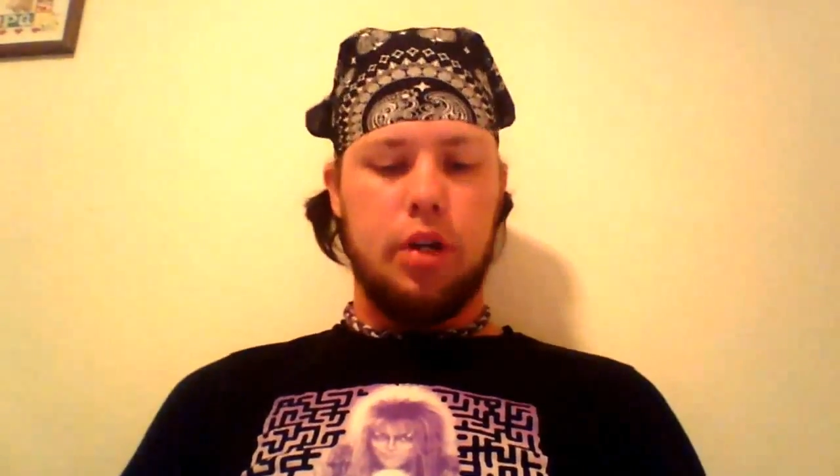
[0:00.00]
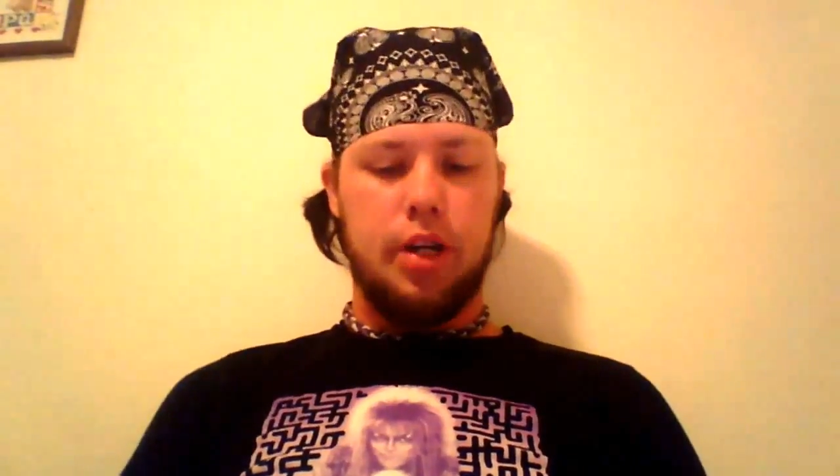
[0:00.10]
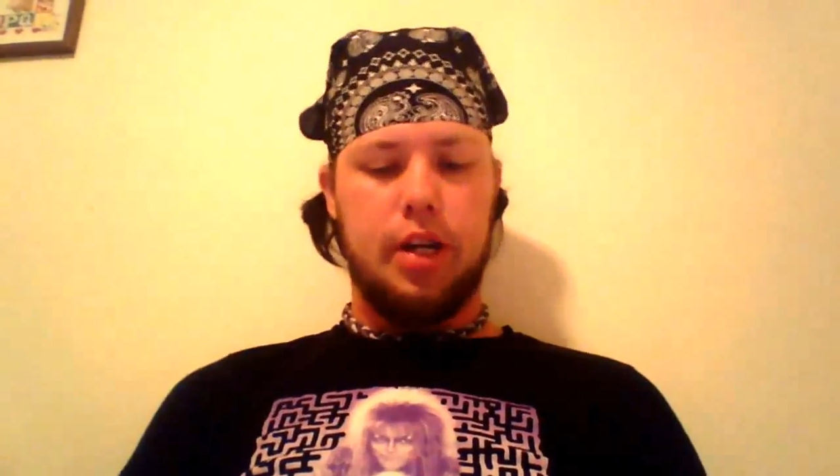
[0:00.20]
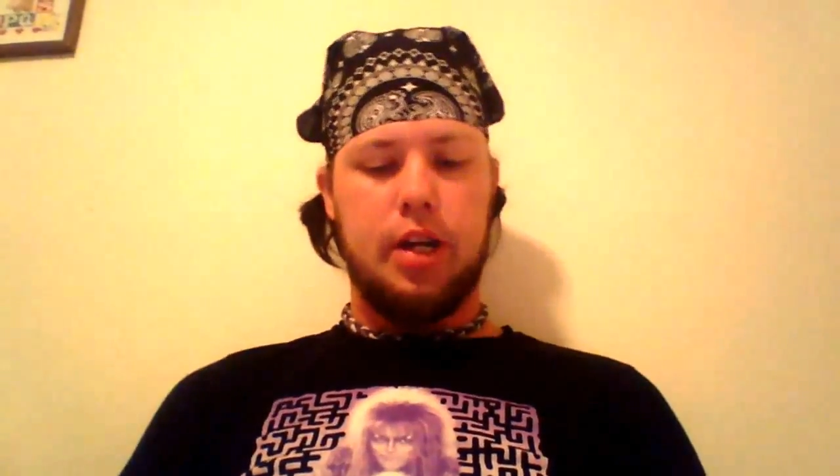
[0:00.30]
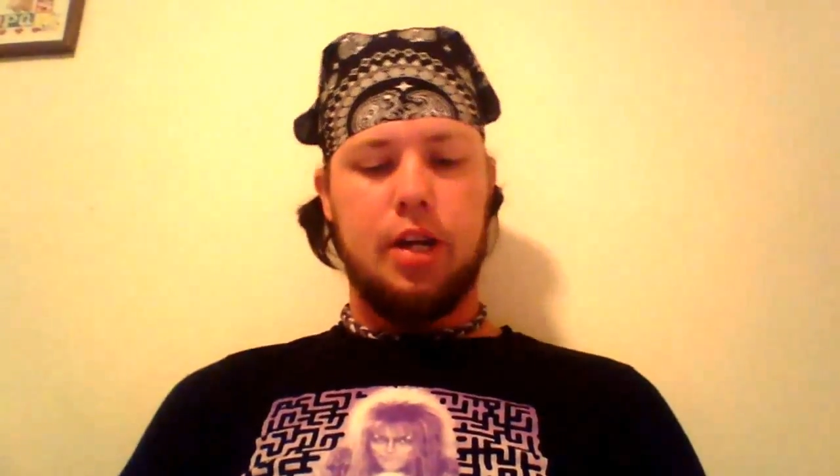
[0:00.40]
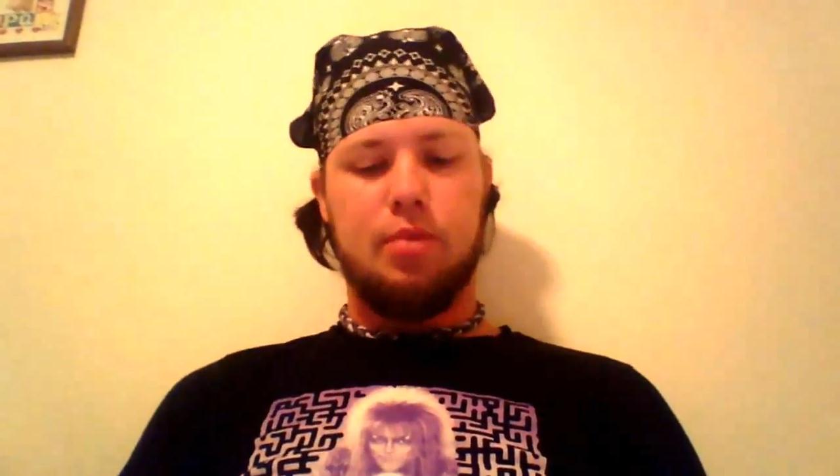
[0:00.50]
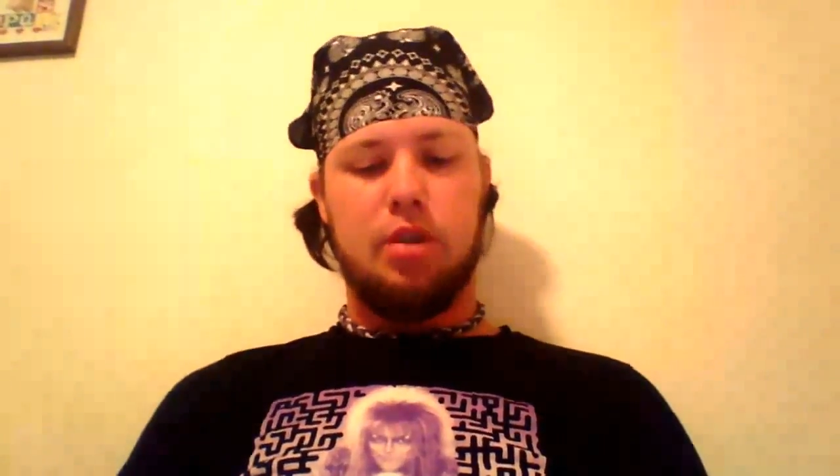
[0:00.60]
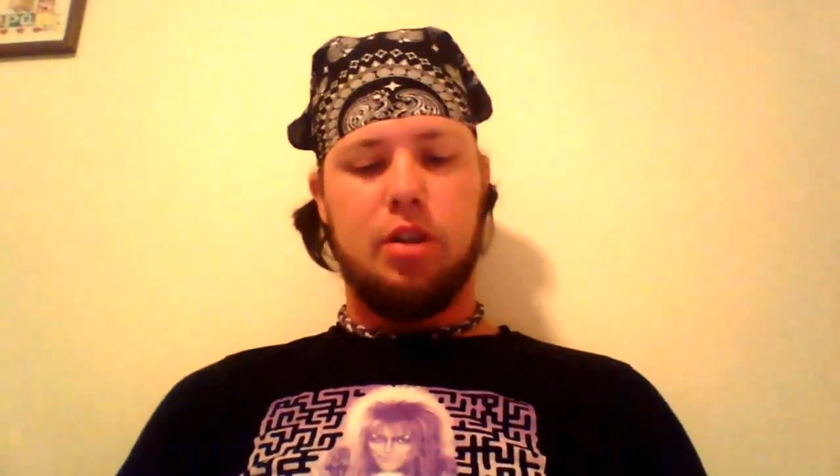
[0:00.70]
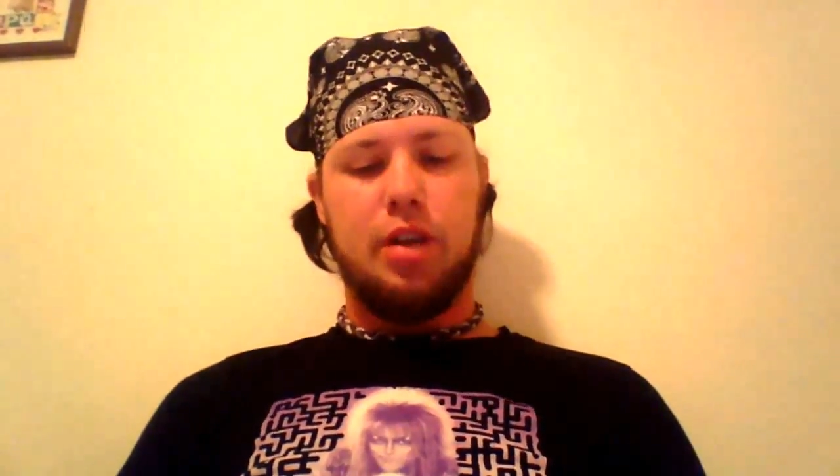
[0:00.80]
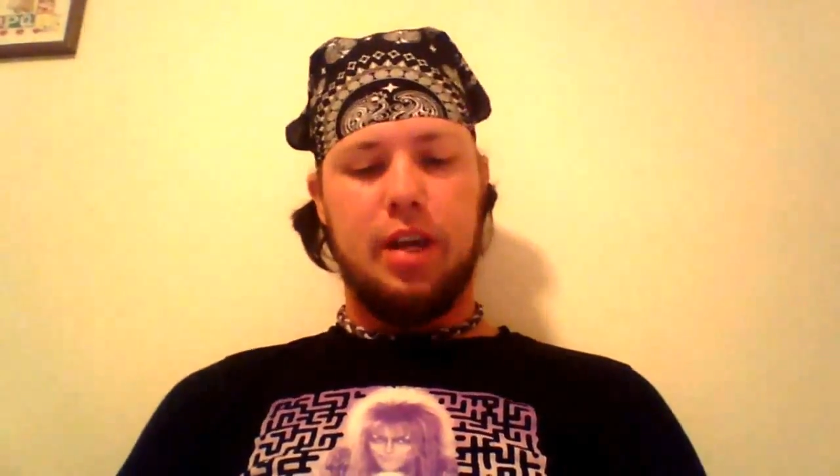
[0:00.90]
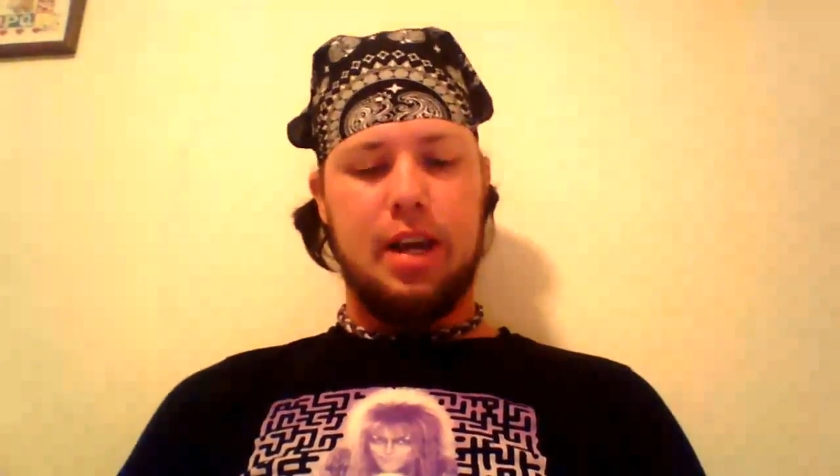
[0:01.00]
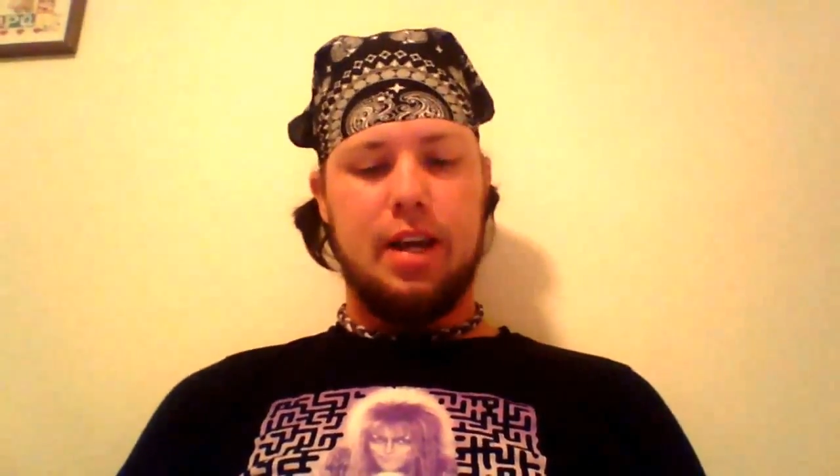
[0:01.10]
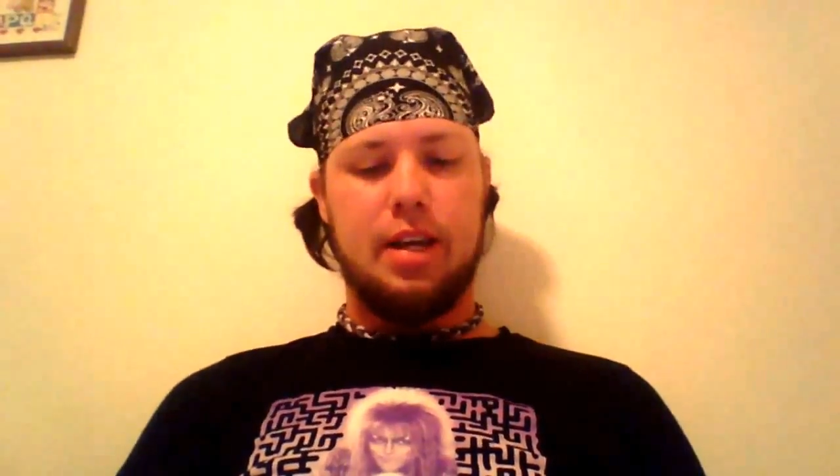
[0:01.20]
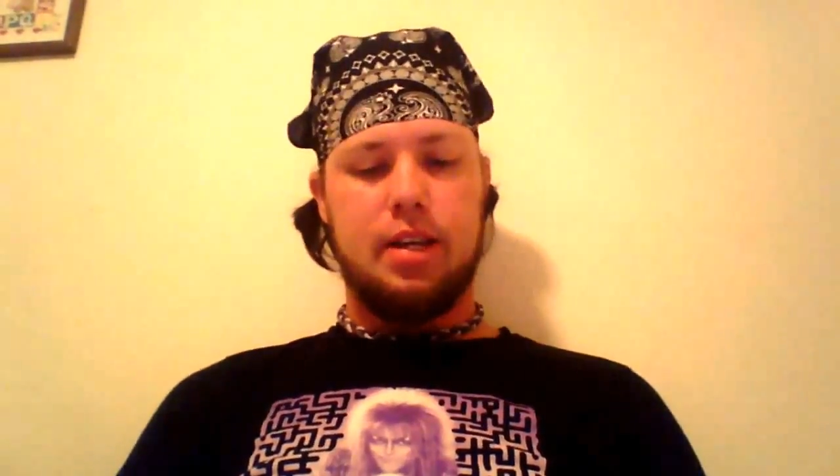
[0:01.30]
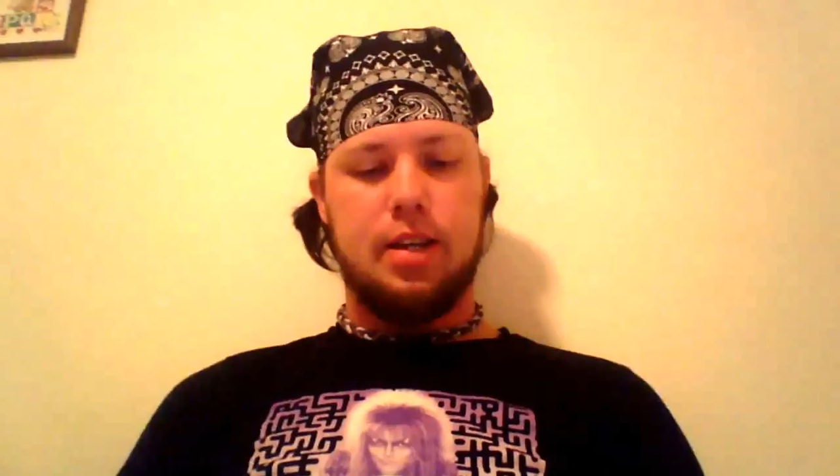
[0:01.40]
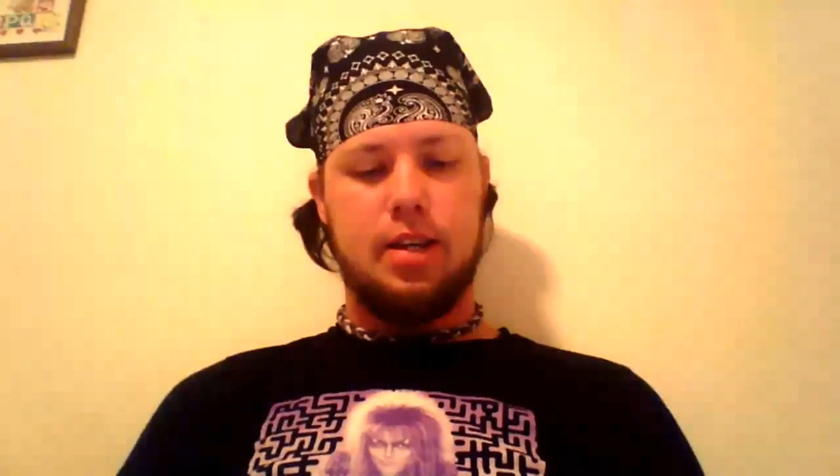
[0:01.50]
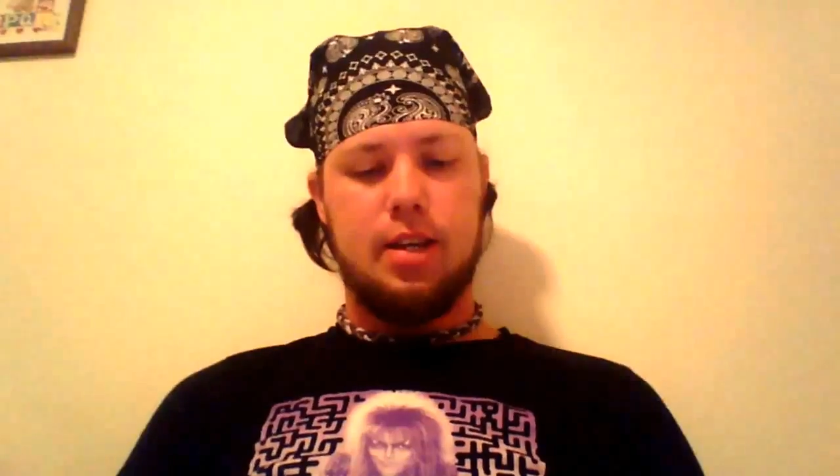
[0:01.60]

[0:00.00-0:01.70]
Today I'm going to look at